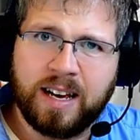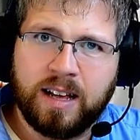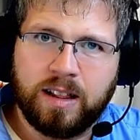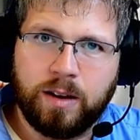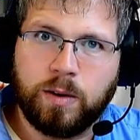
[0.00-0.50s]

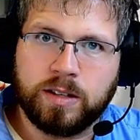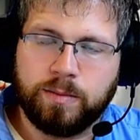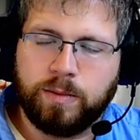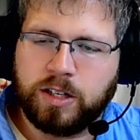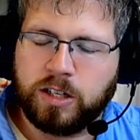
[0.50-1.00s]
there wasn't
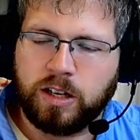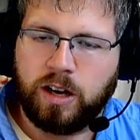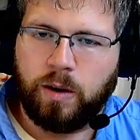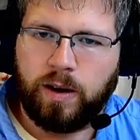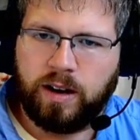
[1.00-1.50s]
much to go
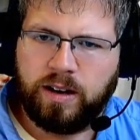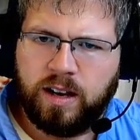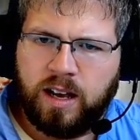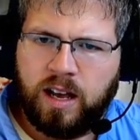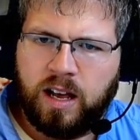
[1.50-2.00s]
on.
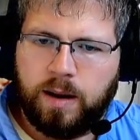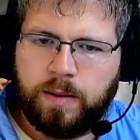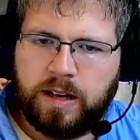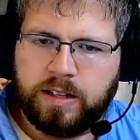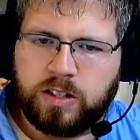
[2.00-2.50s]

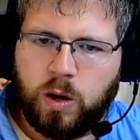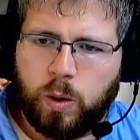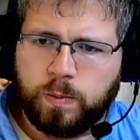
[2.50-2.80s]
And so